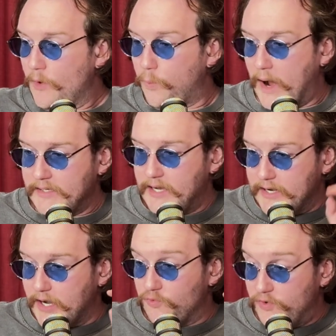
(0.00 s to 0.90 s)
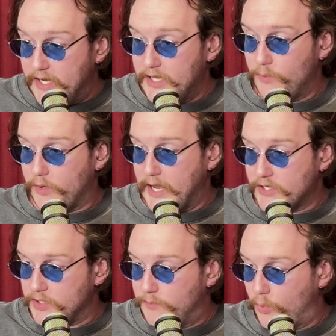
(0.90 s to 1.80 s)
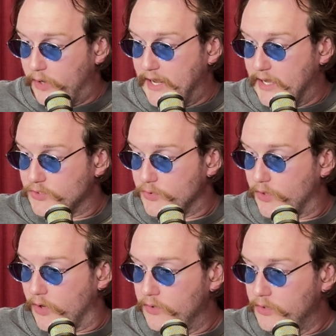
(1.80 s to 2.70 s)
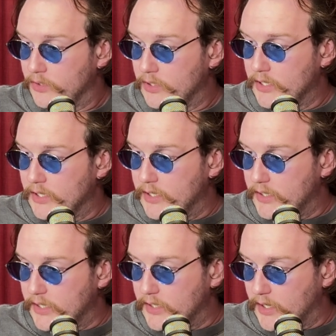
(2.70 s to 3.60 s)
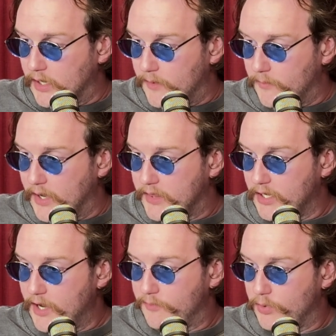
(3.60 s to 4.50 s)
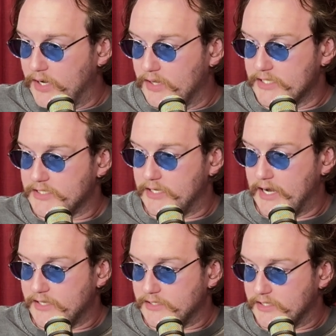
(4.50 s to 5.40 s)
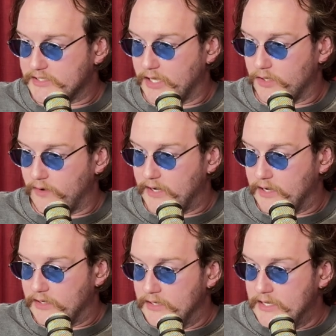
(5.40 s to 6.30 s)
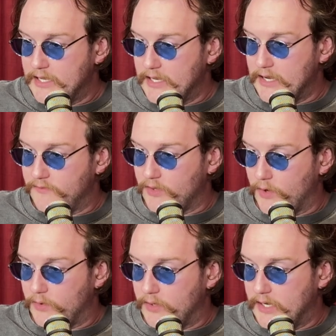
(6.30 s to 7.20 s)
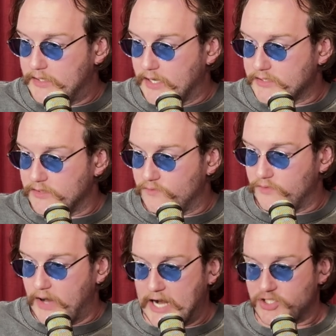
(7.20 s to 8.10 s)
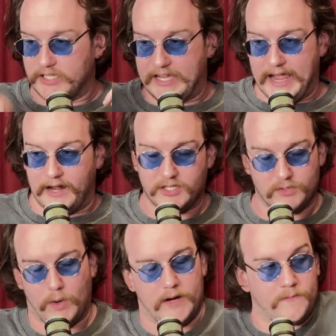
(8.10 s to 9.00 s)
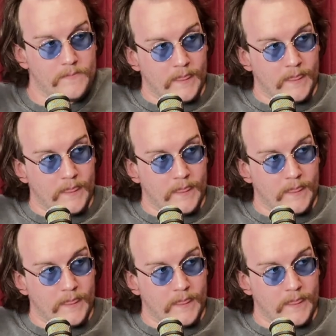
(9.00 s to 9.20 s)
One card I really want to actually point out to, though, I think I've put it listed as an accelerator, even though it doesn't actually count as one.